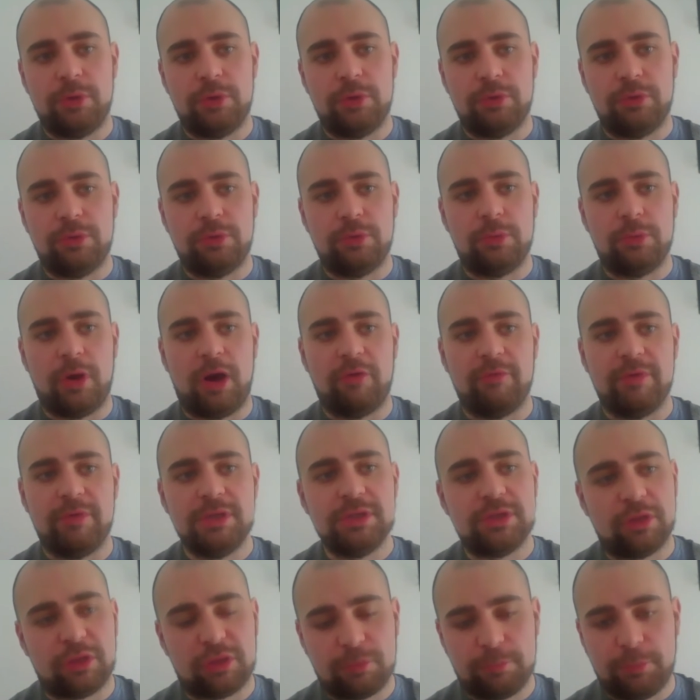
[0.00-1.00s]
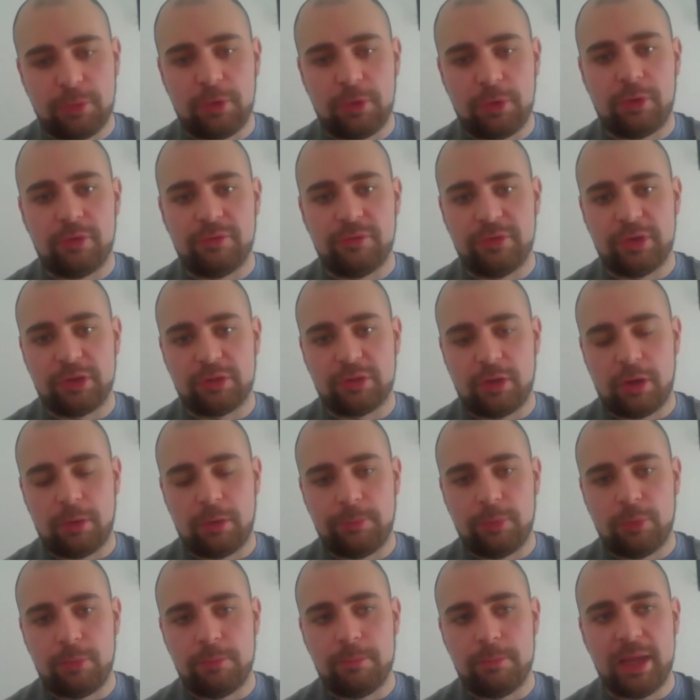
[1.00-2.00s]
who are into sport, for
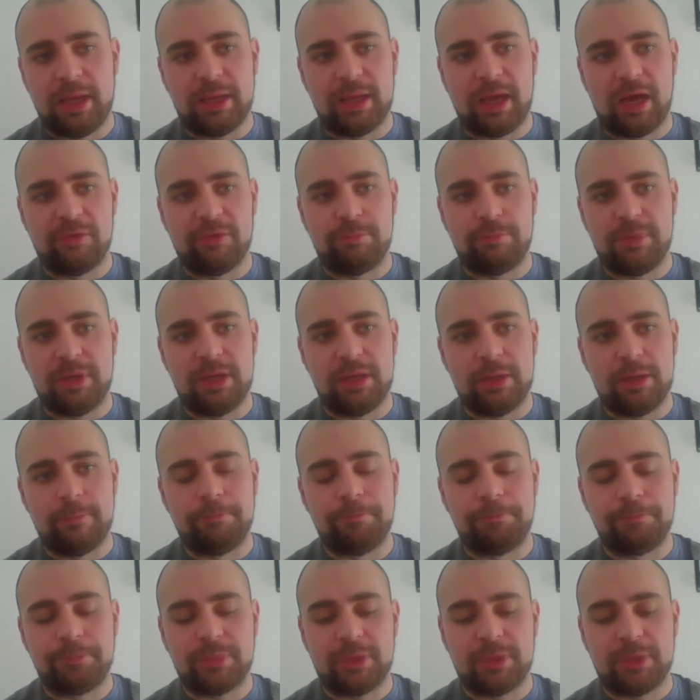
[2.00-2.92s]
example, may have been